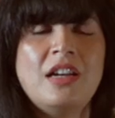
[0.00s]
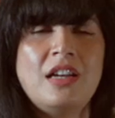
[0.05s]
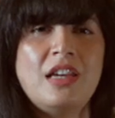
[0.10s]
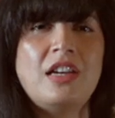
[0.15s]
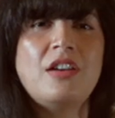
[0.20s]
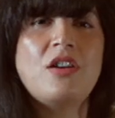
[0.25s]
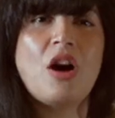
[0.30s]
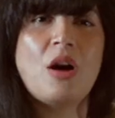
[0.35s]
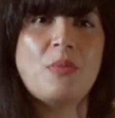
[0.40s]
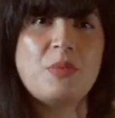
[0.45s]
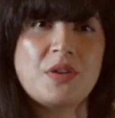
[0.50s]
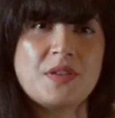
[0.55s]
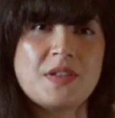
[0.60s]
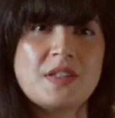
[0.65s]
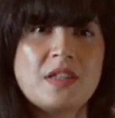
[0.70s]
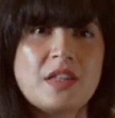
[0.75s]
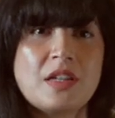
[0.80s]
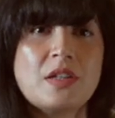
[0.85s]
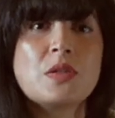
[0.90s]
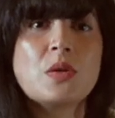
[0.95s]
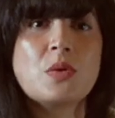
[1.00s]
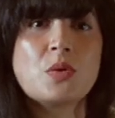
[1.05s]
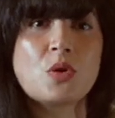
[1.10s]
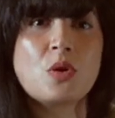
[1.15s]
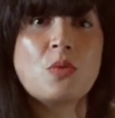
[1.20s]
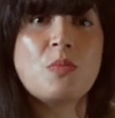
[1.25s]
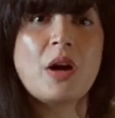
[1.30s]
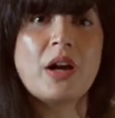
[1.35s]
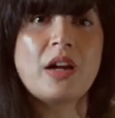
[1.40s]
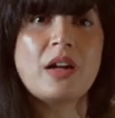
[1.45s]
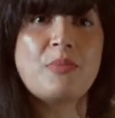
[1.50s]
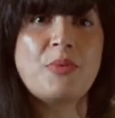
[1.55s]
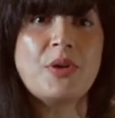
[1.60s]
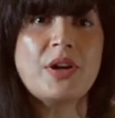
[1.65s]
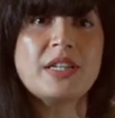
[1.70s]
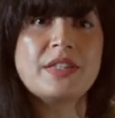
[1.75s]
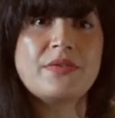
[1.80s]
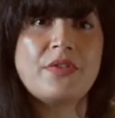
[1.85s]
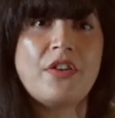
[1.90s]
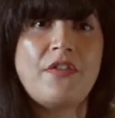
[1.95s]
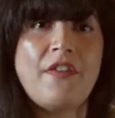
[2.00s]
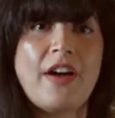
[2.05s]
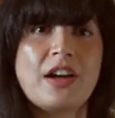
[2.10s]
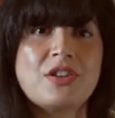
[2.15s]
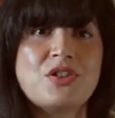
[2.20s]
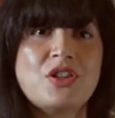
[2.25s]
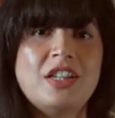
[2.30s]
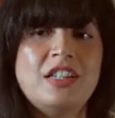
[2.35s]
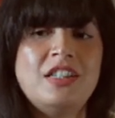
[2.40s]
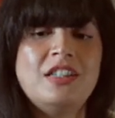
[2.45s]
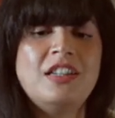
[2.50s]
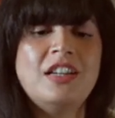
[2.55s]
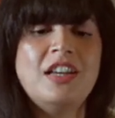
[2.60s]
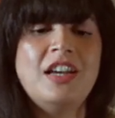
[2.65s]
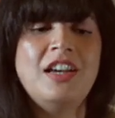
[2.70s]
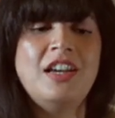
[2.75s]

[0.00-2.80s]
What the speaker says: e-commerce and social marketplace for fashion,